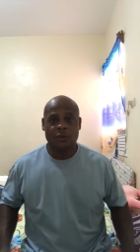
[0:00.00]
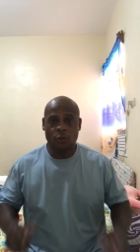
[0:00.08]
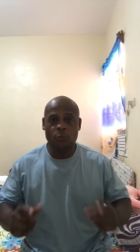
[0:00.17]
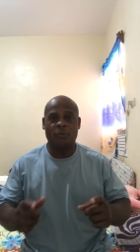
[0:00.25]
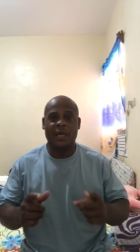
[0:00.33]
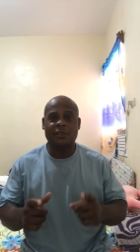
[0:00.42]

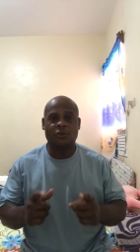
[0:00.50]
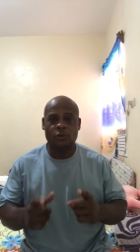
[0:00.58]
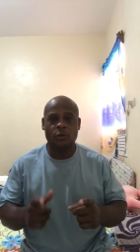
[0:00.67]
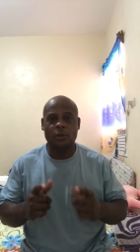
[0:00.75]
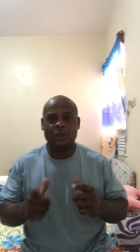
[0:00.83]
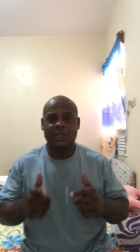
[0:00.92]
to make
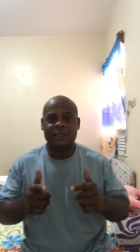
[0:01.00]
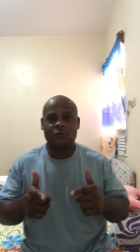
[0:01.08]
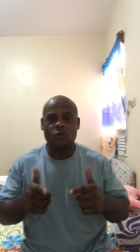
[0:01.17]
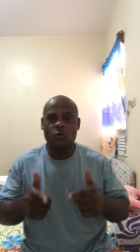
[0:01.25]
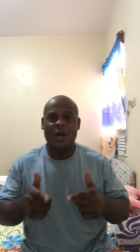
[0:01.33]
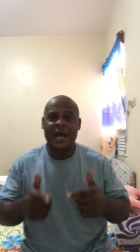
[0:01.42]
sure
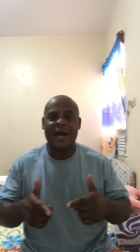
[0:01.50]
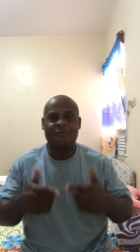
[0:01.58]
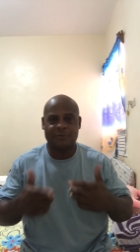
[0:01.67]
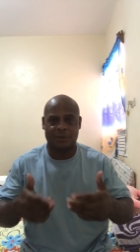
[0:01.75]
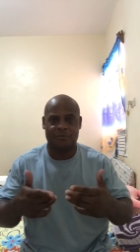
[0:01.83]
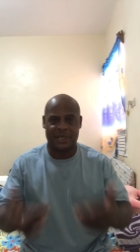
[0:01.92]
that you
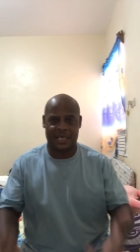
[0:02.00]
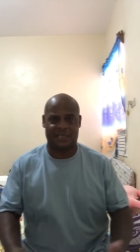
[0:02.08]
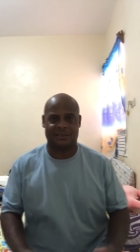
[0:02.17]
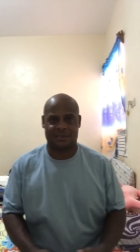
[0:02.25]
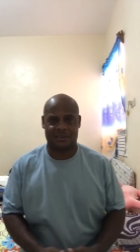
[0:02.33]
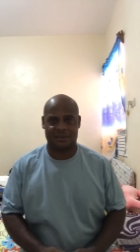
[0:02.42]
have the
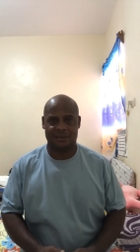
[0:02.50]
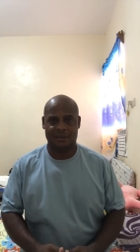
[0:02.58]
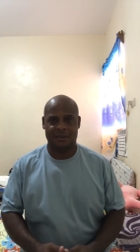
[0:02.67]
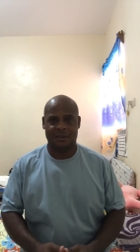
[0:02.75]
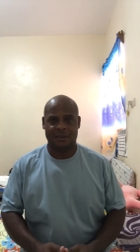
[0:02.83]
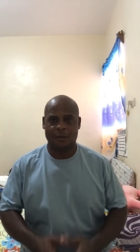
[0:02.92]
best.
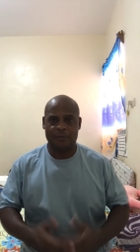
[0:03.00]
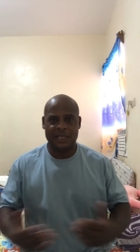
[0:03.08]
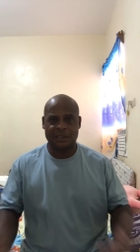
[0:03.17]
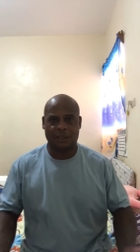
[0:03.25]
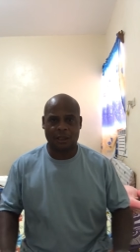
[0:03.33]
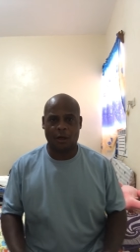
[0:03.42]
The
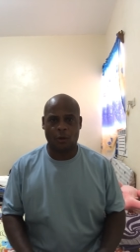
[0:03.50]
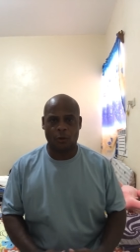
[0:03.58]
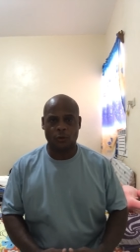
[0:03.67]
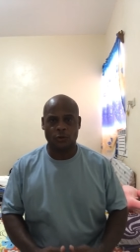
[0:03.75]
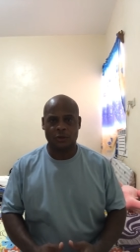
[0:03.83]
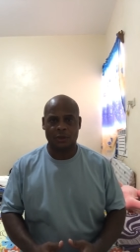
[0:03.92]
best
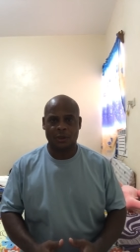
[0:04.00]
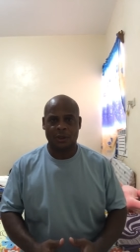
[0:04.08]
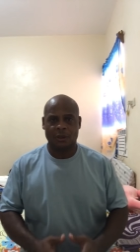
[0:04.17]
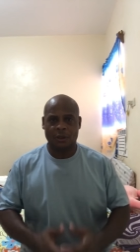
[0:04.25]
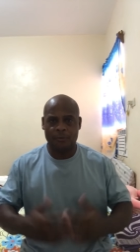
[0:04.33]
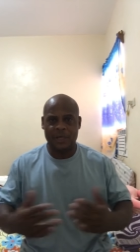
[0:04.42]
clothes,
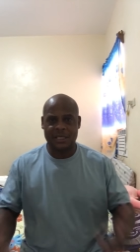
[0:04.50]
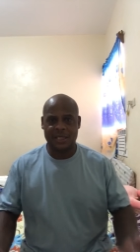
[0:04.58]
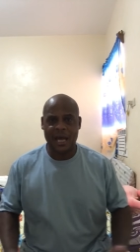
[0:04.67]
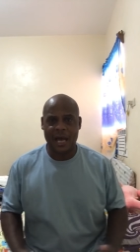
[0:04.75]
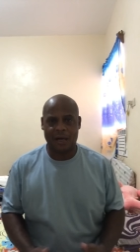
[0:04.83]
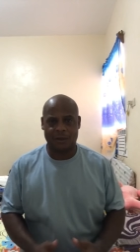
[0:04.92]
the best
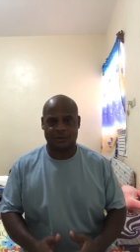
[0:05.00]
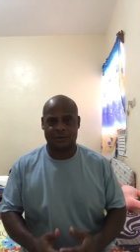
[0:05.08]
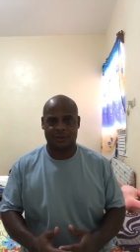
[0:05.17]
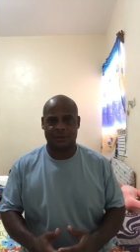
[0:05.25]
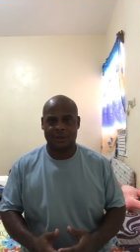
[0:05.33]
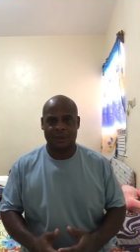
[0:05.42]

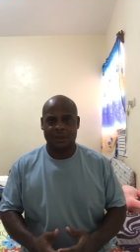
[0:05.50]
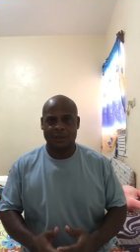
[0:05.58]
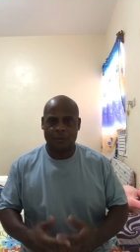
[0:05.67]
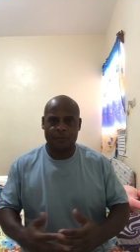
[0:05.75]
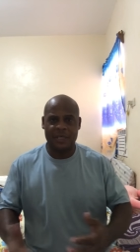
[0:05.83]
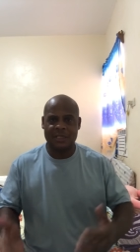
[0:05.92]
house,
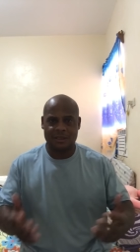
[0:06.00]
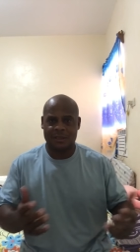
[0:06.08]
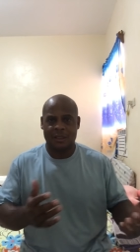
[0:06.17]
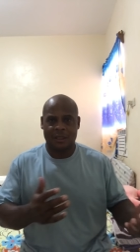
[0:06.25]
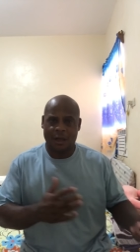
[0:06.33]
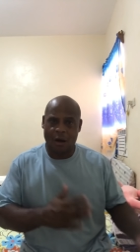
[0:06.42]
the
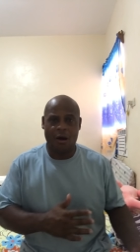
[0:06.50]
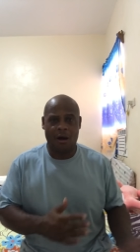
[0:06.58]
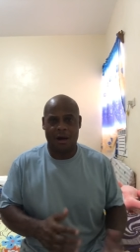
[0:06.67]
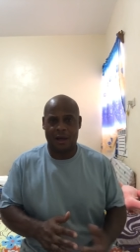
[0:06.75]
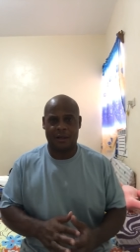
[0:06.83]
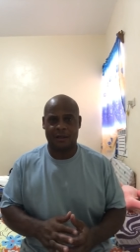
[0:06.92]
best
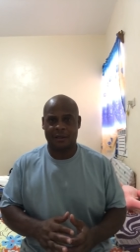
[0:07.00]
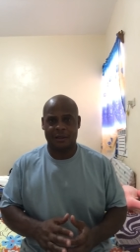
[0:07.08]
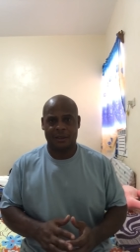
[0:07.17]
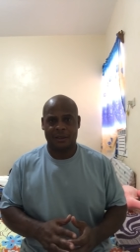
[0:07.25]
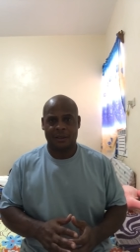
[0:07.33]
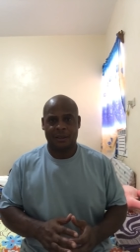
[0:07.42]
car.
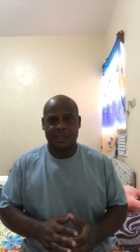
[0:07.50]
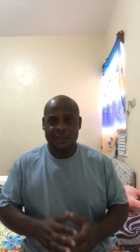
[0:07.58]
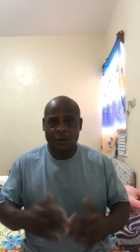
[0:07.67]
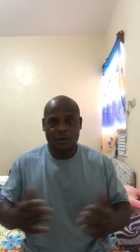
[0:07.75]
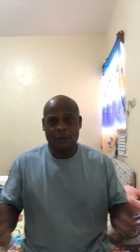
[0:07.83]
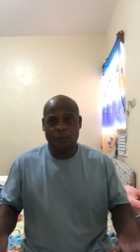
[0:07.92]
He's
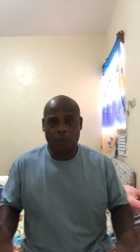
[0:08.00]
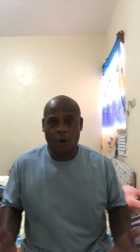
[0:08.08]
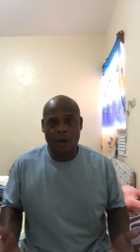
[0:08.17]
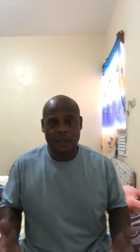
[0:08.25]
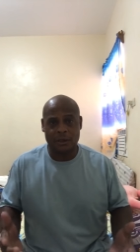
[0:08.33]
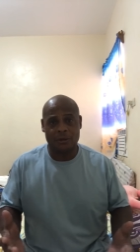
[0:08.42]
going to
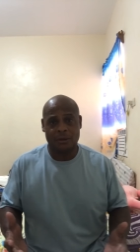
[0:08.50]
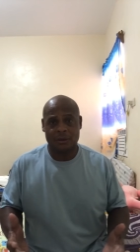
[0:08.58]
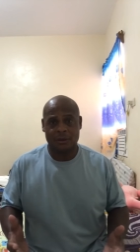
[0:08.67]
spoil you.